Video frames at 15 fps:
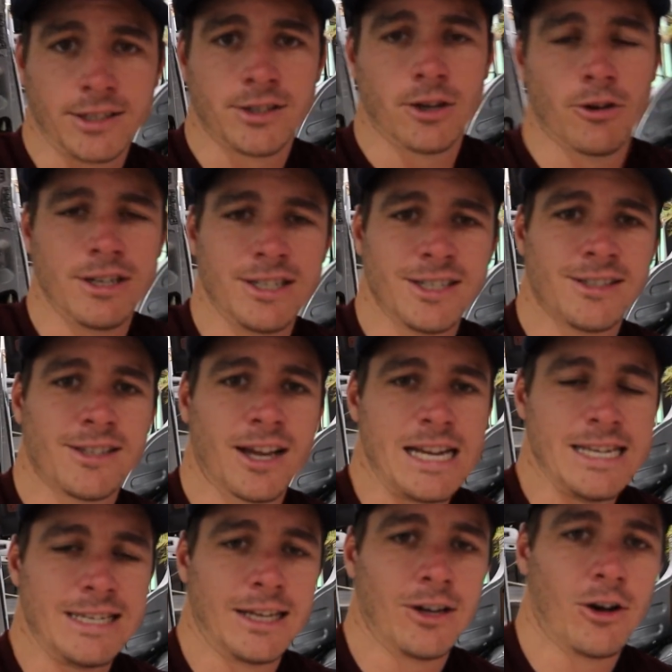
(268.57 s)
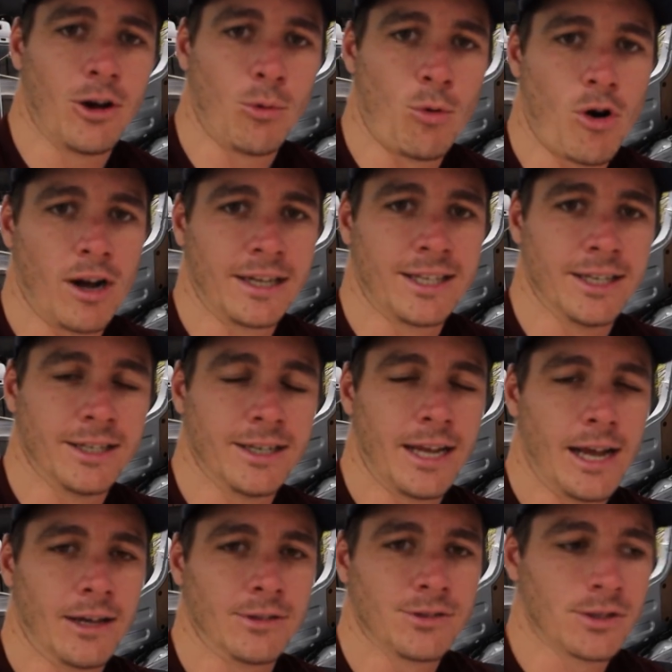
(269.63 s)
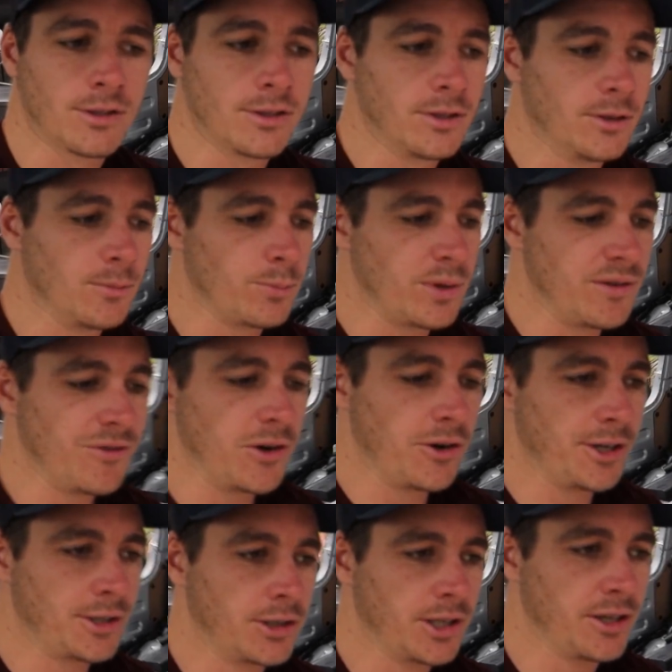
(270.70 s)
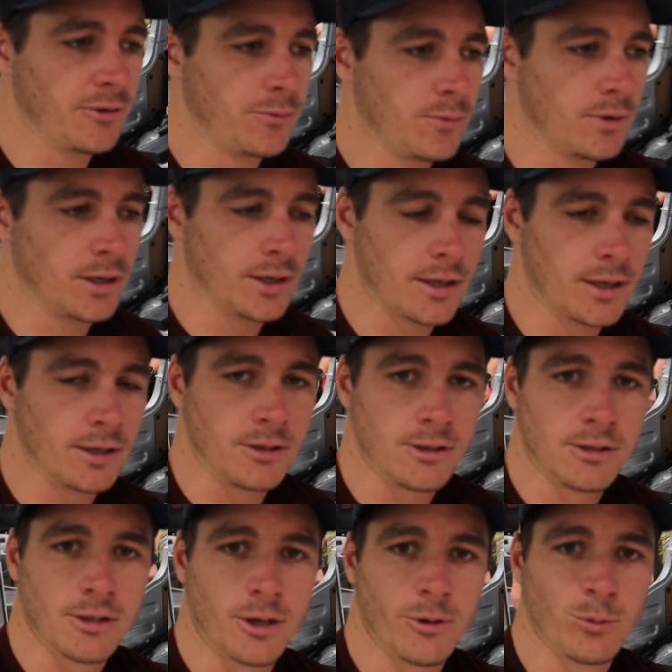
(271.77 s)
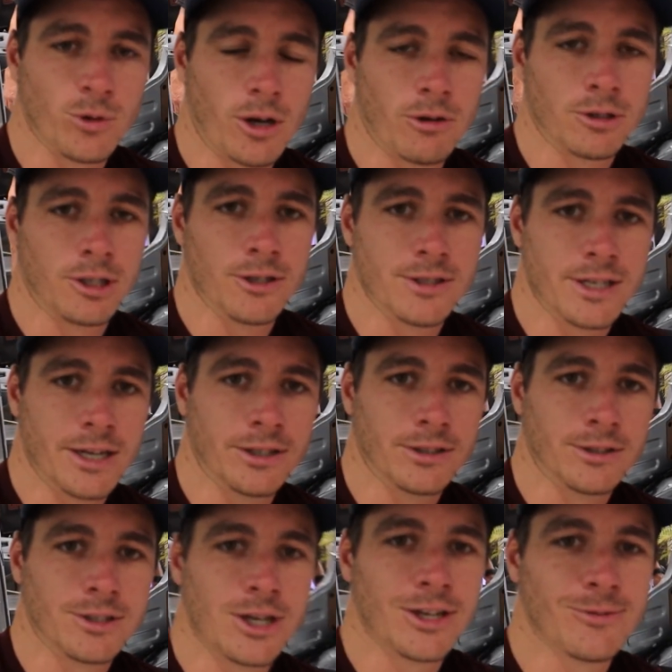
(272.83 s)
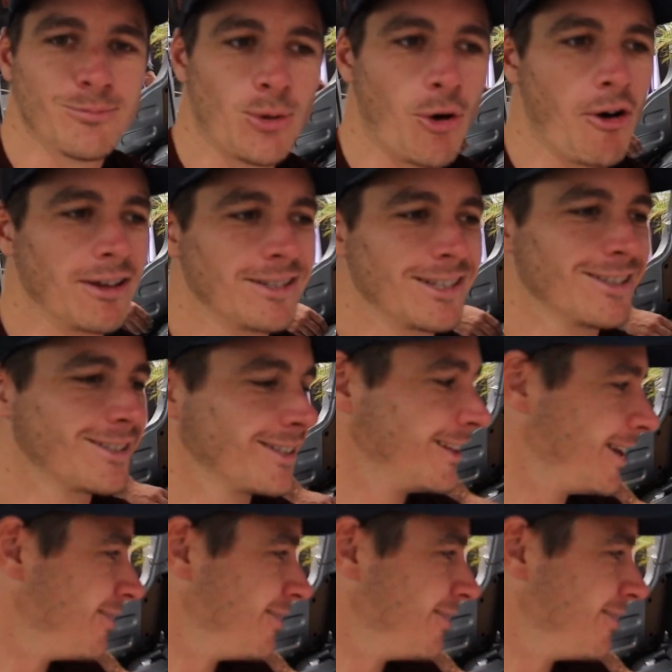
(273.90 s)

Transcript: so I did say DIY kit. Now, just to be very clear, just so no one goes out and buys this and